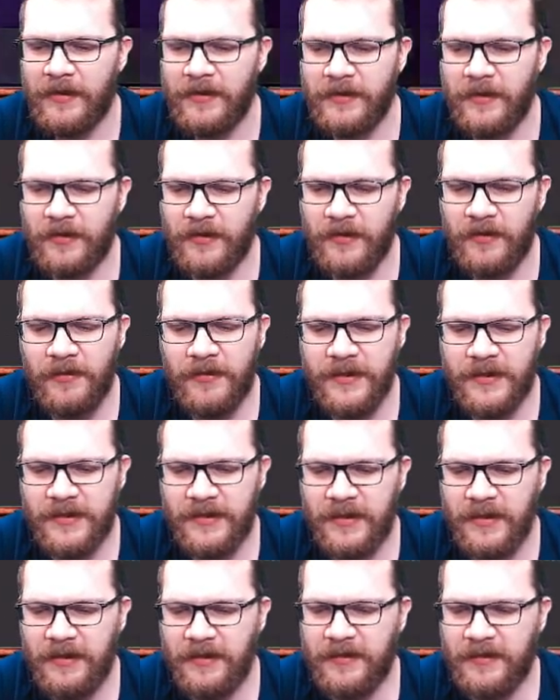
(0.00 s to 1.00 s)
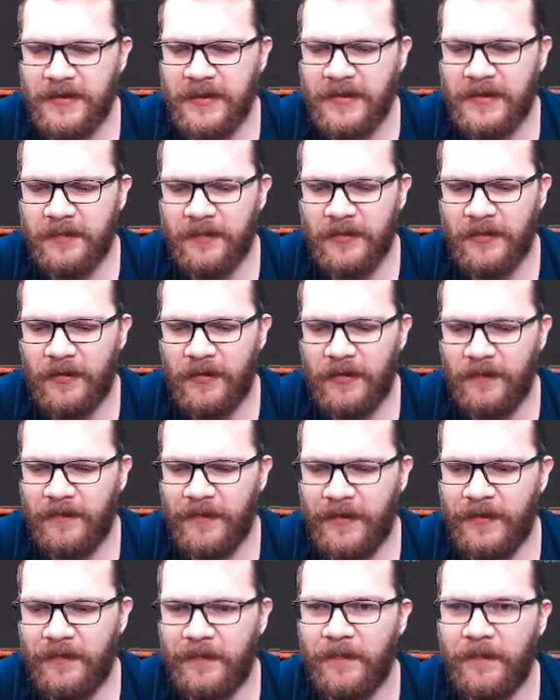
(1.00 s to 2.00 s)
So you just need to send them to
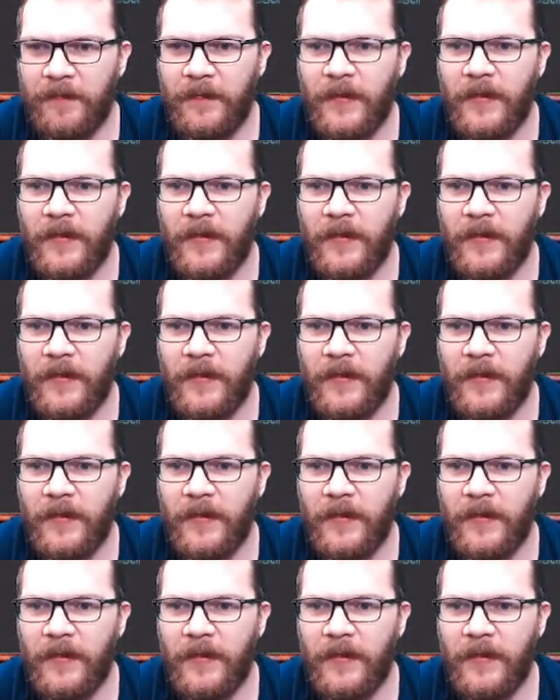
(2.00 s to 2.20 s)
Oliver